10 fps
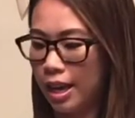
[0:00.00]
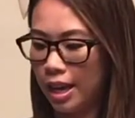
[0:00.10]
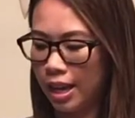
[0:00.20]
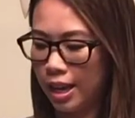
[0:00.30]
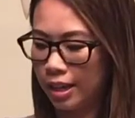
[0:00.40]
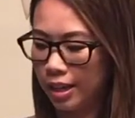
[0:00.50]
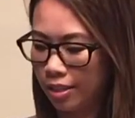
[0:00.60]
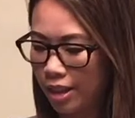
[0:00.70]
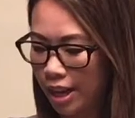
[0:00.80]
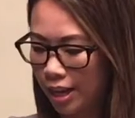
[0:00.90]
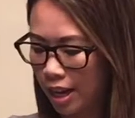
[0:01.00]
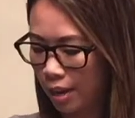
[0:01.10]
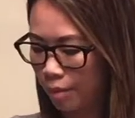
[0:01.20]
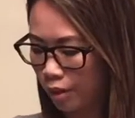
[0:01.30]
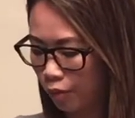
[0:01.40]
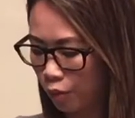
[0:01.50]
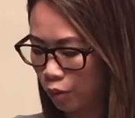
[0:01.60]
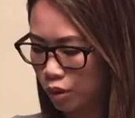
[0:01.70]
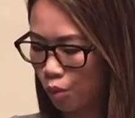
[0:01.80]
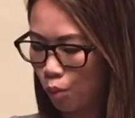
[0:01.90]
And then I'm gonna
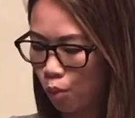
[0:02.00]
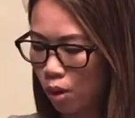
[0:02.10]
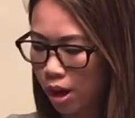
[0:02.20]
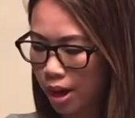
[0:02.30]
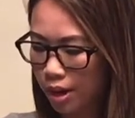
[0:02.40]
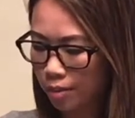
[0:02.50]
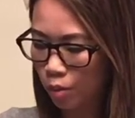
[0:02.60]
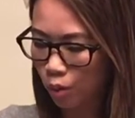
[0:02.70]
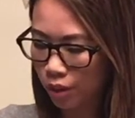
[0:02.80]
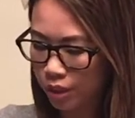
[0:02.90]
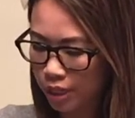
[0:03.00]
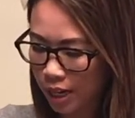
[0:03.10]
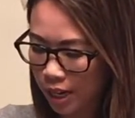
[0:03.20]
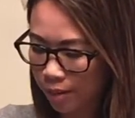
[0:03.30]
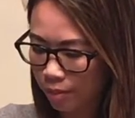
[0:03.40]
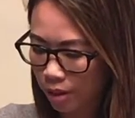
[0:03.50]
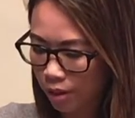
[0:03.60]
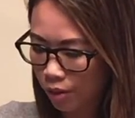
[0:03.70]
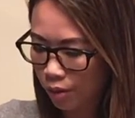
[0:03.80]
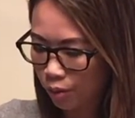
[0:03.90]
fold it one more time,
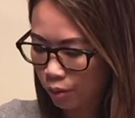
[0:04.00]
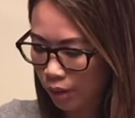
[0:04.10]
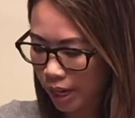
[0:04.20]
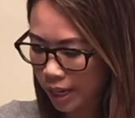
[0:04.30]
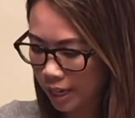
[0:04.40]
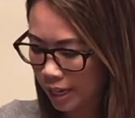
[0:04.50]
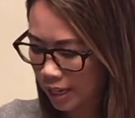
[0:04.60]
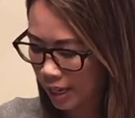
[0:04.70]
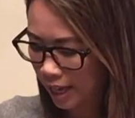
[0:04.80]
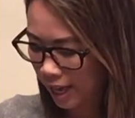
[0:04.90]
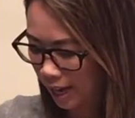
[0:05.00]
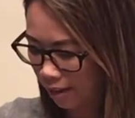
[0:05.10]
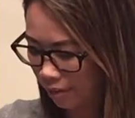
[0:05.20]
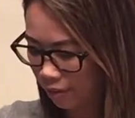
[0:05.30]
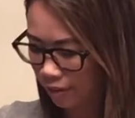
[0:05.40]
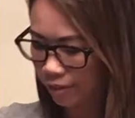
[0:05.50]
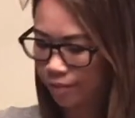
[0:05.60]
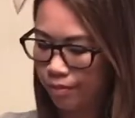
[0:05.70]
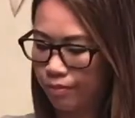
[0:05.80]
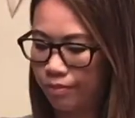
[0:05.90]
right in half.
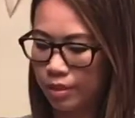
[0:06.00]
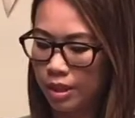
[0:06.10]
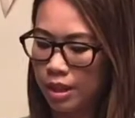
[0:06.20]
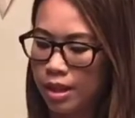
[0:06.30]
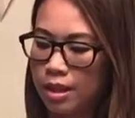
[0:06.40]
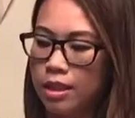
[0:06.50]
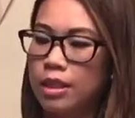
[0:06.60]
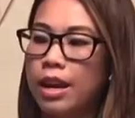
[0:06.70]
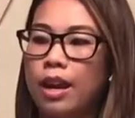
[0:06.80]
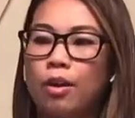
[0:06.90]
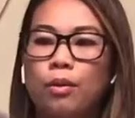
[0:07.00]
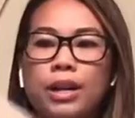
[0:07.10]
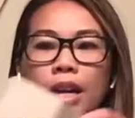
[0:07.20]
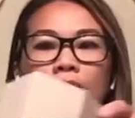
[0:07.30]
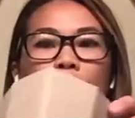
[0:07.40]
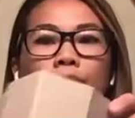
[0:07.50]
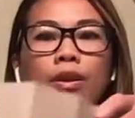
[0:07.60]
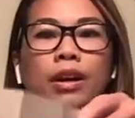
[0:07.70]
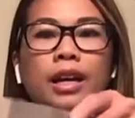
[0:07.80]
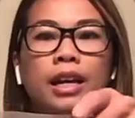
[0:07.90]
There we go.
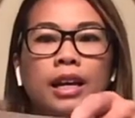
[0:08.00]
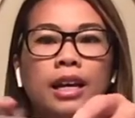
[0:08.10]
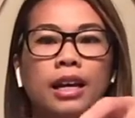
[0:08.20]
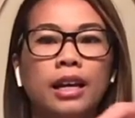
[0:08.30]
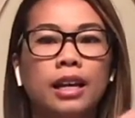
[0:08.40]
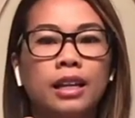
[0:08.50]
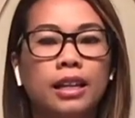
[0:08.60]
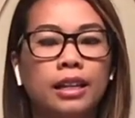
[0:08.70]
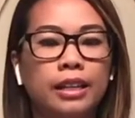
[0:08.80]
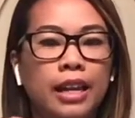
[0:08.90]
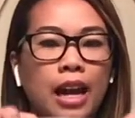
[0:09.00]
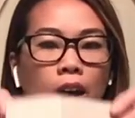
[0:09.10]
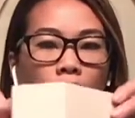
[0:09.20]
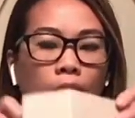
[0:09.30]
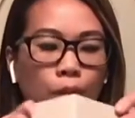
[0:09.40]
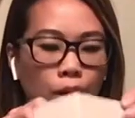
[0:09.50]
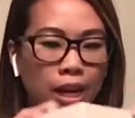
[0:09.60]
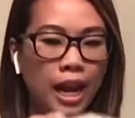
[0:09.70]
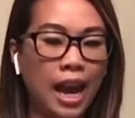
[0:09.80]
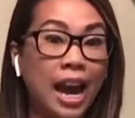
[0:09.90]
Now I
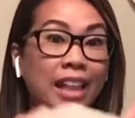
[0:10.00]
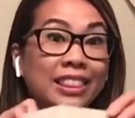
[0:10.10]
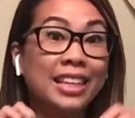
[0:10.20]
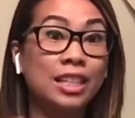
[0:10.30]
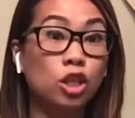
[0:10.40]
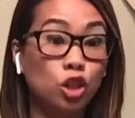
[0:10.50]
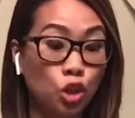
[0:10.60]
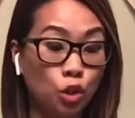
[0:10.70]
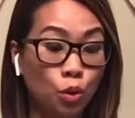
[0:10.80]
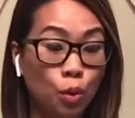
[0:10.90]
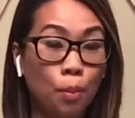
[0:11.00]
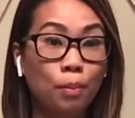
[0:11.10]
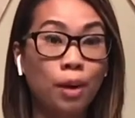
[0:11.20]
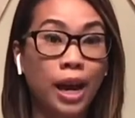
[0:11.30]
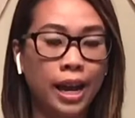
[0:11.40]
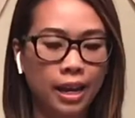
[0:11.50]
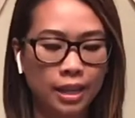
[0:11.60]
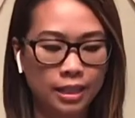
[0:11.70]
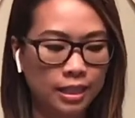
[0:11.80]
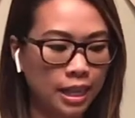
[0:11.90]
wanna add this to my
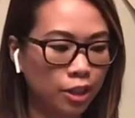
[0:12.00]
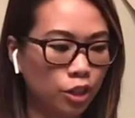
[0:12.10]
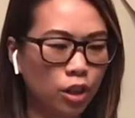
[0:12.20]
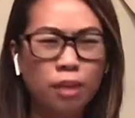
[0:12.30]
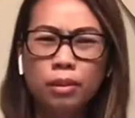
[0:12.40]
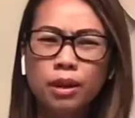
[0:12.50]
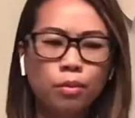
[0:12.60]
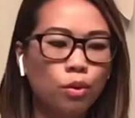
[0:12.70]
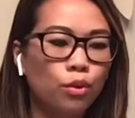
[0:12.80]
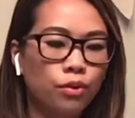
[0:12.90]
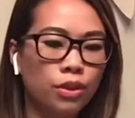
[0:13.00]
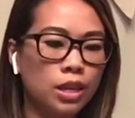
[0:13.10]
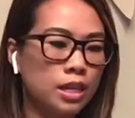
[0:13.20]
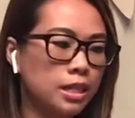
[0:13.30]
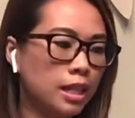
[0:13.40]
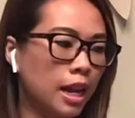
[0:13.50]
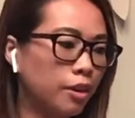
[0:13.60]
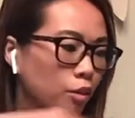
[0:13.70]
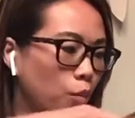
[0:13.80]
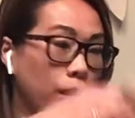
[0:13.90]
center. I'm gonna move these
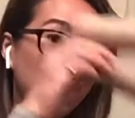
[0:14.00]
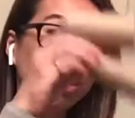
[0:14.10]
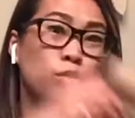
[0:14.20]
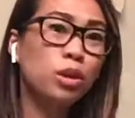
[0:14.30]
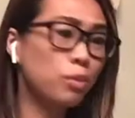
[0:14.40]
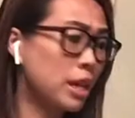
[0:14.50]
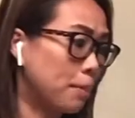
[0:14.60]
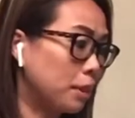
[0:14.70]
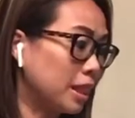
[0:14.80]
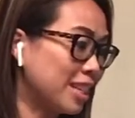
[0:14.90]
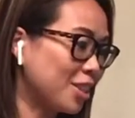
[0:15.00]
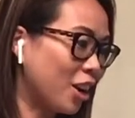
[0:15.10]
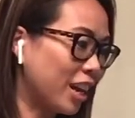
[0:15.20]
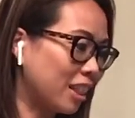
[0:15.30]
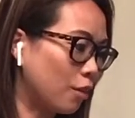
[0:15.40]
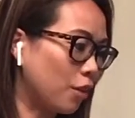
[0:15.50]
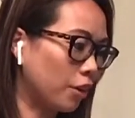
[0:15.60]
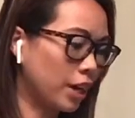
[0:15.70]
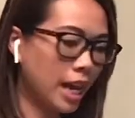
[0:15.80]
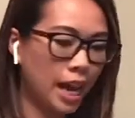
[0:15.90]
out of the way because we can put these on at the
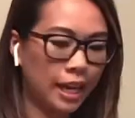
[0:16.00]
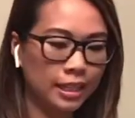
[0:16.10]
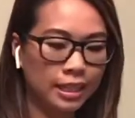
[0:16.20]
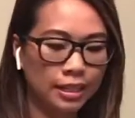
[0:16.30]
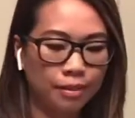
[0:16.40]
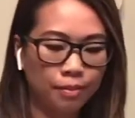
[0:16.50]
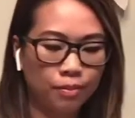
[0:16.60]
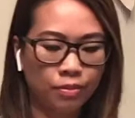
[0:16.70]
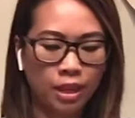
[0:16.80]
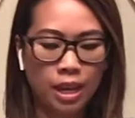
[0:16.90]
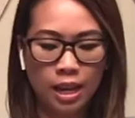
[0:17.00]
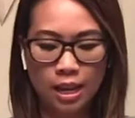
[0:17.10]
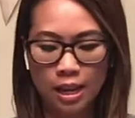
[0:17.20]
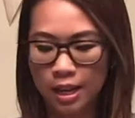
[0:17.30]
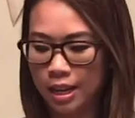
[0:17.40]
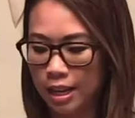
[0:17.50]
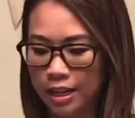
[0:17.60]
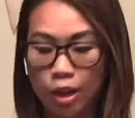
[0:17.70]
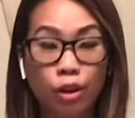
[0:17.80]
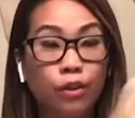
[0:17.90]
very end.
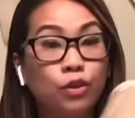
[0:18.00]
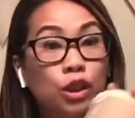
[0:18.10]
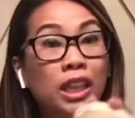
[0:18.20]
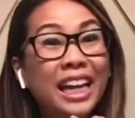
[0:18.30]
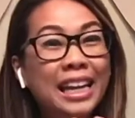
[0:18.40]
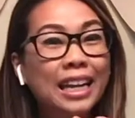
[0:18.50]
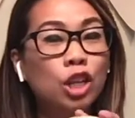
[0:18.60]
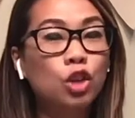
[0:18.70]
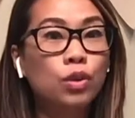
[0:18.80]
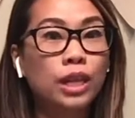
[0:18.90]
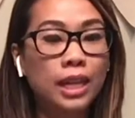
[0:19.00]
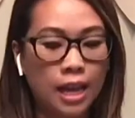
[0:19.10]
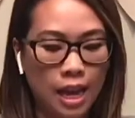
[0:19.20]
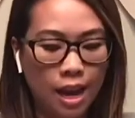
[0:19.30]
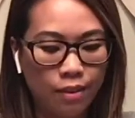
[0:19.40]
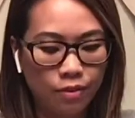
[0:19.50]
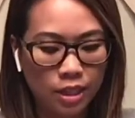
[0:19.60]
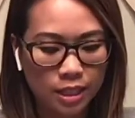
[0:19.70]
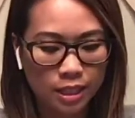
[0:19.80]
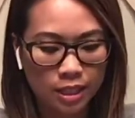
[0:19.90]
Now, if you'd like, you can have
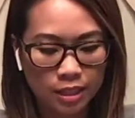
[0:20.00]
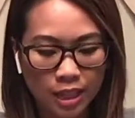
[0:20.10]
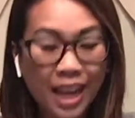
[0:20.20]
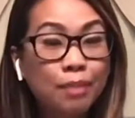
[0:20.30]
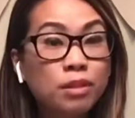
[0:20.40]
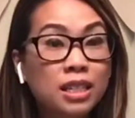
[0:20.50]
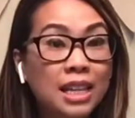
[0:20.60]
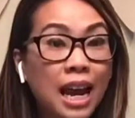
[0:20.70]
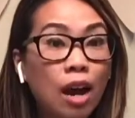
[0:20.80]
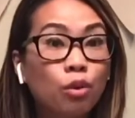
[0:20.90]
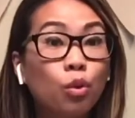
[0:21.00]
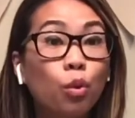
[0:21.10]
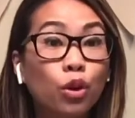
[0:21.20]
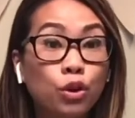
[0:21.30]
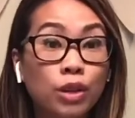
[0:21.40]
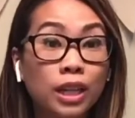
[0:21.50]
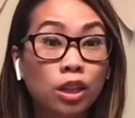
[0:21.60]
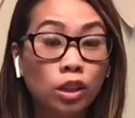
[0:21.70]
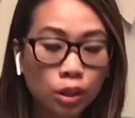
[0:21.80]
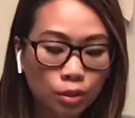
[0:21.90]
this taped down or you can
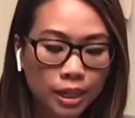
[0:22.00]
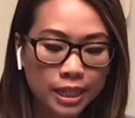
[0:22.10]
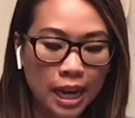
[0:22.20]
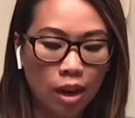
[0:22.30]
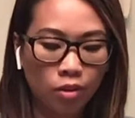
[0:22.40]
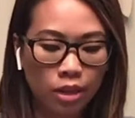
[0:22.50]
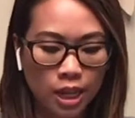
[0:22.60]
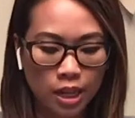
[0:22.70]
glue it down.